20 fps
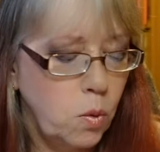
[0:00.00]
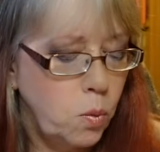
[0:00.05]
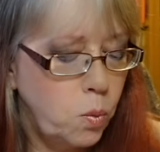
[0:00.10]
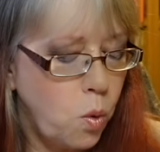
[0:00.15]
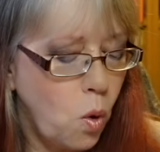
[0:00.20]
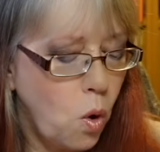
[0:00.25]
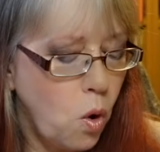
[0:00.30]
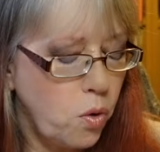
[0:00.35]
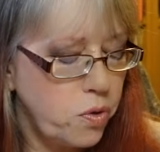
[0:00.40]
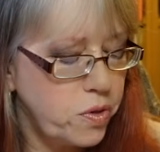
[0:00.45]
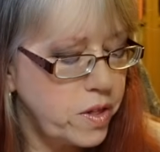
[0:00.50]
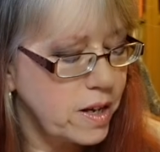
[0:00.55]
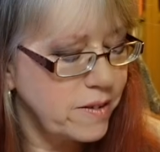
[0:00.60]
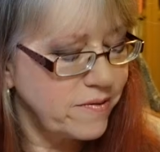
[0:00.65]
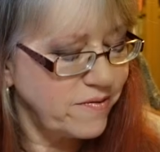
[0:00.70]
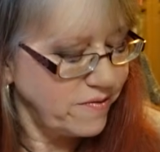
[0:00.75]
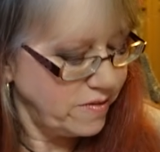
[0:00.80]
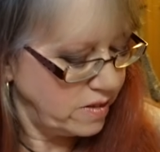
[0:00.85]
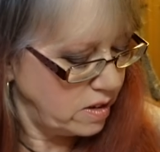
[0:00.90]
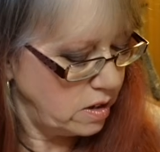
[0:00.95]
What the
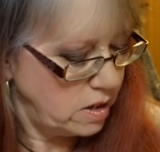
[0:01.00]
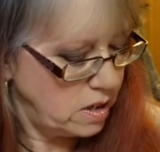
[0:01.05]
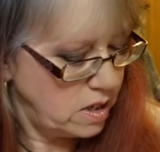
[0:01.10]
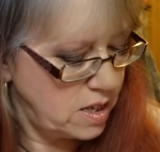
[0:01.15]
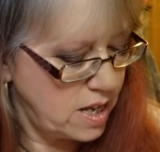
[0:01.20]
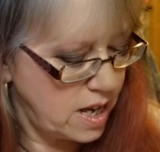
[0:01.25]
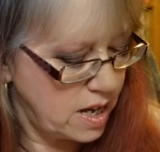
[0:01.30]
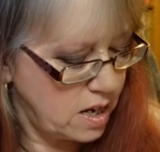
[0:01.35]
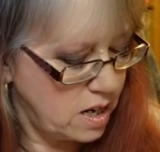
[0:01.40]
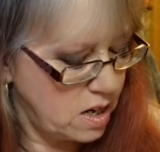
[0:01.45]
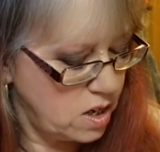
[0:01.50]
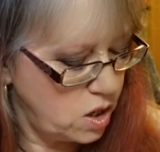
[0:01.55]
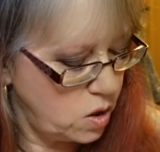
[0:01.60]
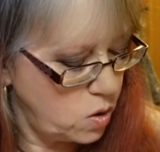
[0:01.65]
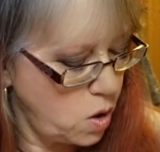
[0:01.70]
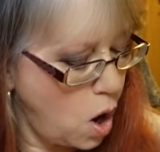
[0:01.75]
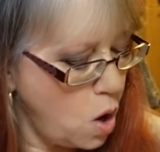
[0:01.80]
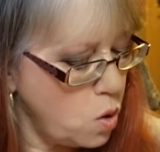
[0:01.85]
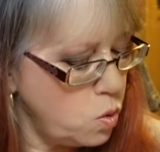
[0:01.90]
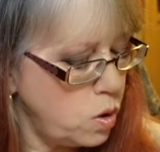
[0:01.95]
is that going to
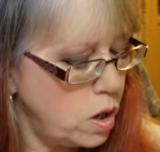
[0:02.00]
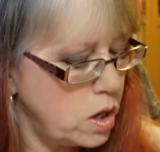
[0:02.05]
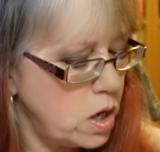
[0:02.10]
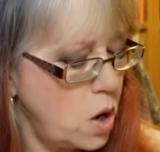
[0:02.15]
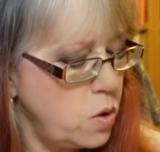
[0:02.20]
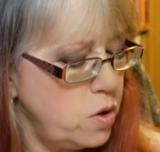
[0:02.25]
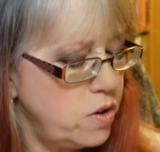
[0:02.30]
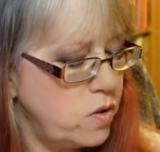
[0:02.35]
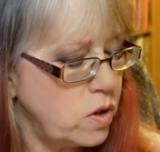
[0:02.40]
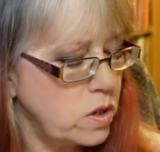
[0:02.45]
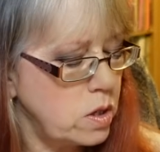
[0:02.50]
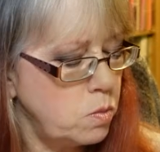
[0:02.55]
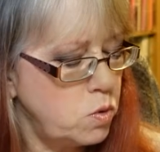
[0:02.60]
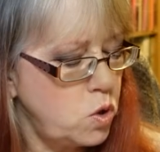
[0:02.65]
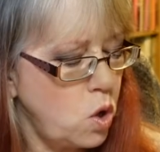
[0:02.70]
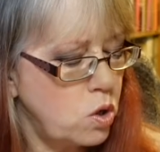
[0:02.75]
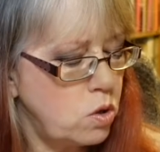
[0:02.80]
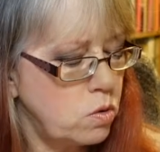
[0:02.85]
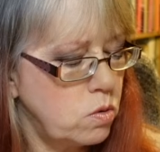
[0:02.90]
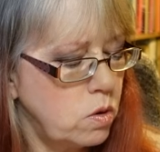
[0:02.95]
do? Oh, no, you got some
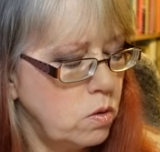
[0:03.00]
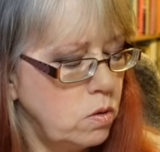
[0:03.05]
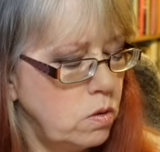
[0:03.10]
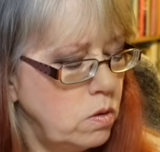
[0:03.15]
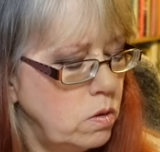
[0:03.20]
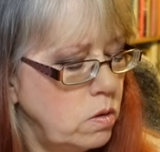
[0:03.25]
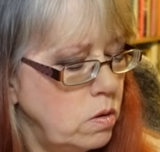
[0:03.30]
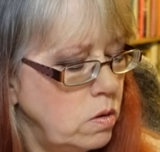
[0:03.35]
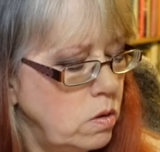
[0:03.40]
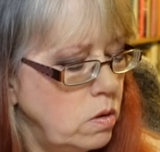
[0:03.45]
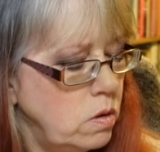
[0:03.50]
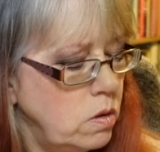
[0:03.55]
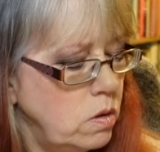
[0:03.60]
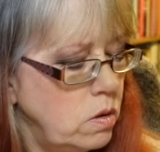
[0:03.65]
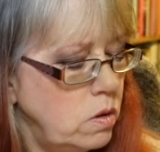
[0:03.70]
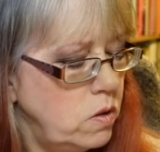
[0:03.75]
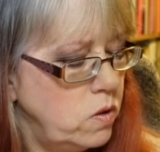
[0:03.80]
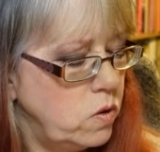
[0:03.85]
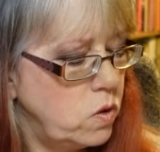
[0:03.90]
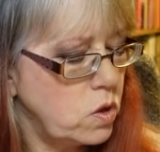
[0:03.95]
doggerel.
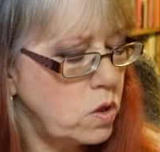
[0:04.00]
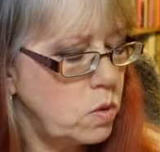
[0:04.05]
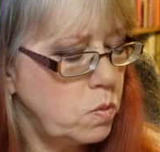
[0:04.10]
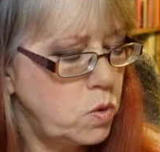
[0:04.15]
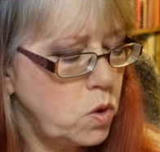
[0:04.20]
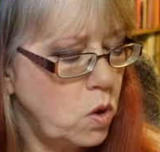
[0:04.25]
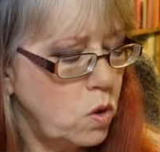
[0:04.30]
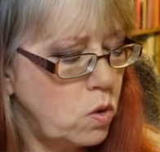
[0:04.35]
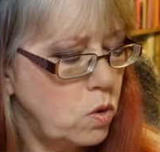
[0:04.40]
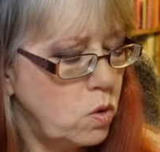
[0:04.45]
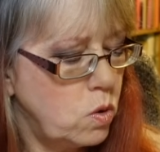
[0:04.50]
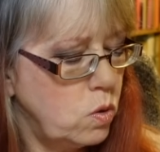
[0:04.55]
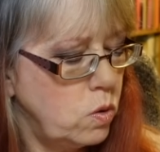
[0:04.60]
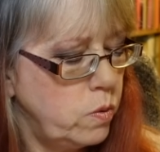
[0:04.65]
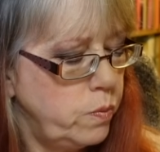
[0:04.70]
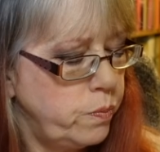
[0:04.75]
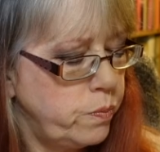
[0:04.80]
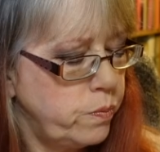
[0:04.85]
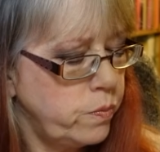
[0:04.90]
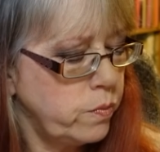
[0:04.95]
You got some
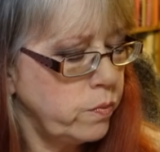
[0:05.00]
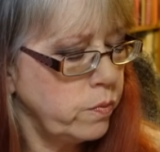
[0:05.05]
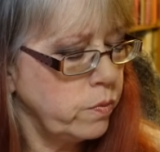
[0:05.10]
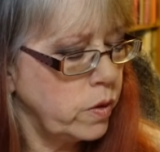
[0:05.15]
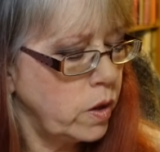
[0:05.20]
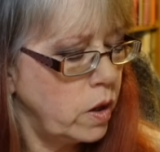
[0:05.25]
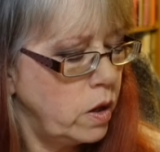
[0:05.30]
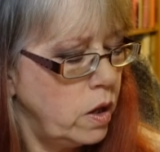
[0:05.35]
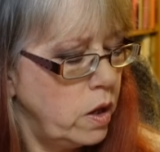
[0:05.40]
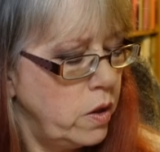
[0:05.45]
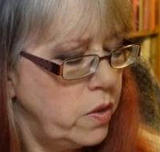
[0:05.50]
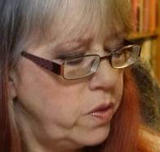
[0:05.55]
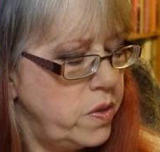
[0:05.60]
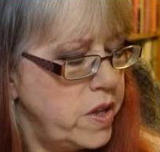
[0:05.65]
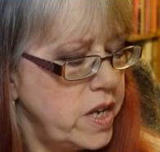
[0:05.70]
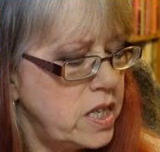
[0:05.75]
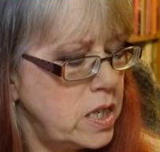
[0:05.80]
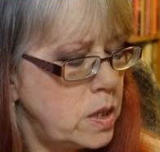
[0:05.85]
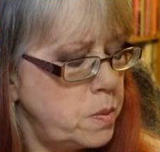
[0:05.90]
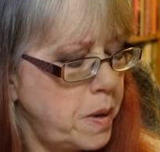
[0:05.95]
doggerel.
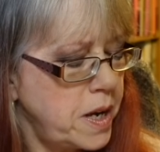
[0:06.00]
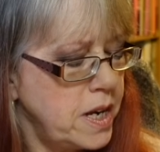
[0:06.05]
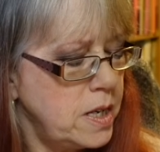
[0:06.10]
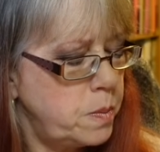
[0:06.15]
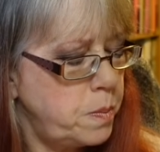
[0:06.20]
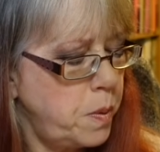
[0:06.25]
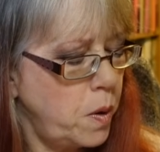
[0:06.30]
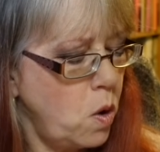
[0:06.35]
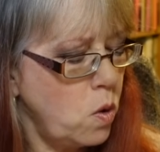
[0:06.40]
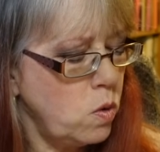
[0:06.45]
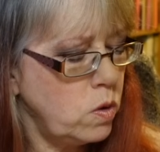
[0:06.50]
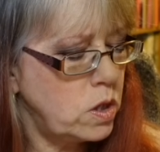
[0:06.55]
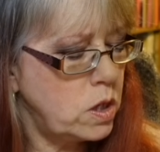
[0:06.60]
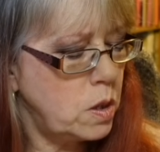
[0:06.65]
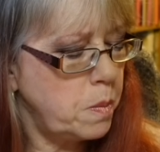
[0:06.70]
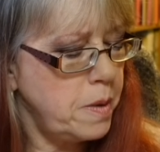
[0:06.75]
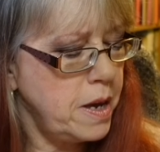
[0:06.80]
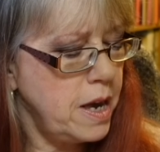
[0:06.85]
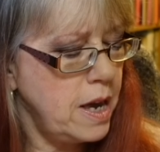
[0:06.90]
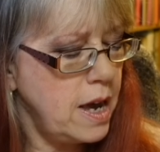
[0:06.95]
This space belongs
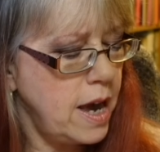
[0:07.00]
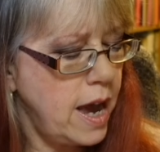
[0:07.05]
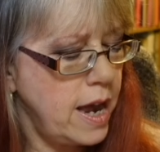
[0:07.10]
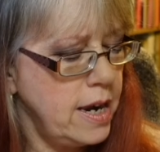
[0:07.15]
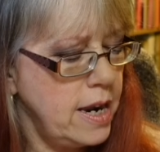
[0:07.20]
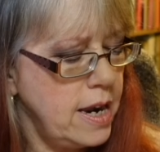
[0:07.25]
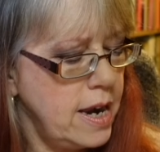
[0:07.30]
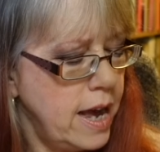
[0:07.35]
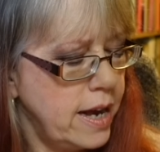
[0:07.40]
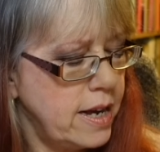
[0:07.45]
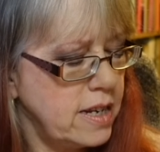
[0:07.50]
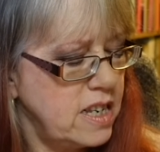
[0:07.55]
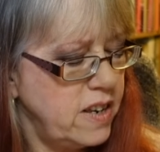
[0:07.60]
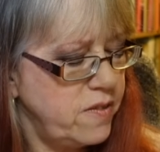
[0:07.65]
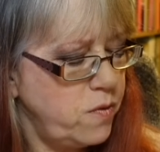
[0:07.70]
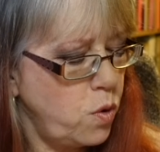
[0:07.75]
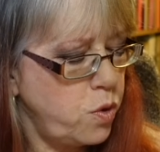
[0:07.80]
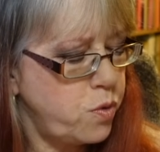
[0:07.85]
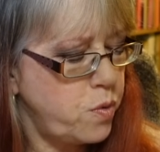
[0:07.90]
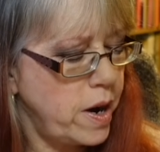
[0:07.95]
to me. Any
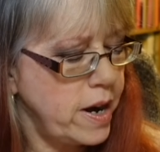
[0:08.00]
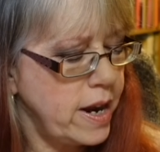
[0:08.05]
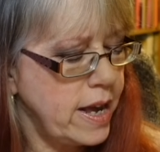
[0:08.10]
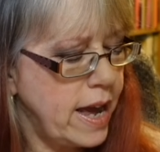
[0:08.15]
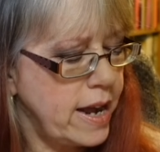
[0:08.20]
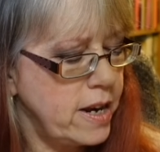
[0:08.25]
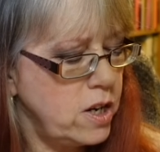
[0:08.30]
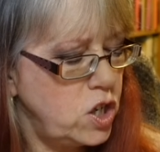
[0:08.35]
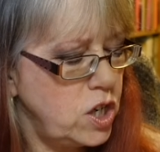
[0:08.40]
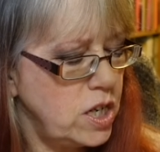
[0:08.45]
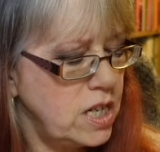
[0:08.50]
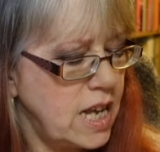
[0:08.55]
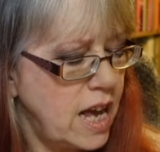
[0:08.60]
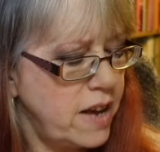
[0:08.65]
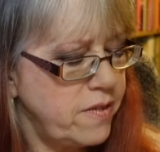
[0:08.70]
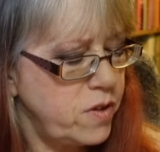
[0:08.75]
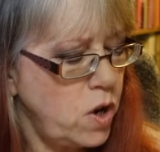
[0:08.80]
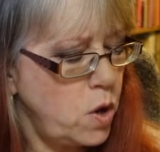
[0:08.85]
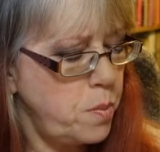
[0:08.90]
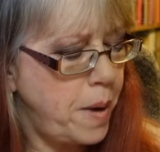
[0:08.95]
negative or threatening energies
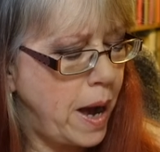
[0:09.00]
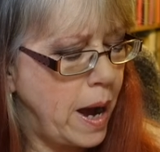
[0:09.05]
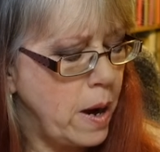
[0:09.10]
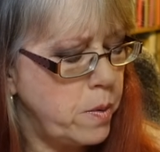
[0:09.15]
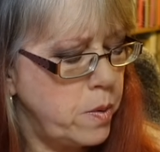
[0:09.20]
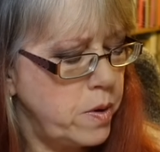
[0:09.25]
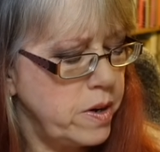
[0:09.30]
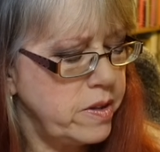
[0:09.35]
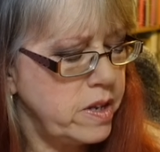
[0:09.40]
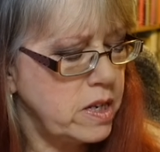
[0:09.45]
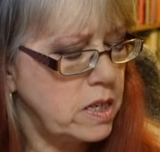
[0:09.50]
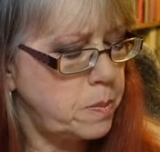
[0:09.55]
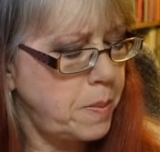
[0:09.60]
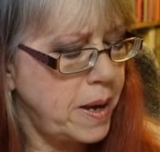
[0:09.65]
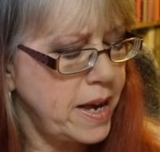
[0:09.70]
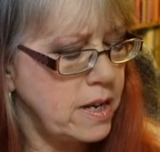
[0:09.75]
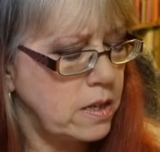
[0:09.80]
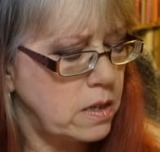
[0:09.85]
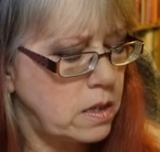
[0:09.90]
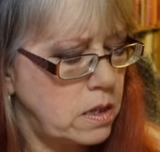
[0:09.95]
have no power in this
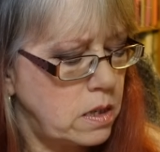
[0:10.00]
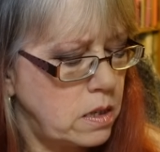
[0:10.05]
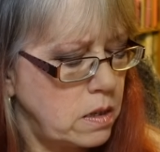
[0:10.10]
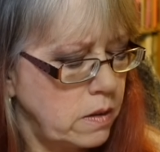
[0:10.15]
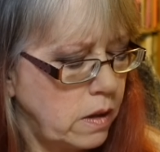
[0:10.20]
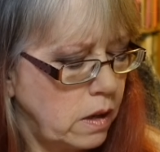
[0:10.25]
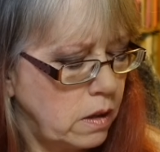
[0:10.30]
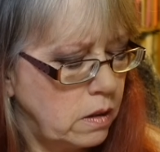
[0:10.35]
space.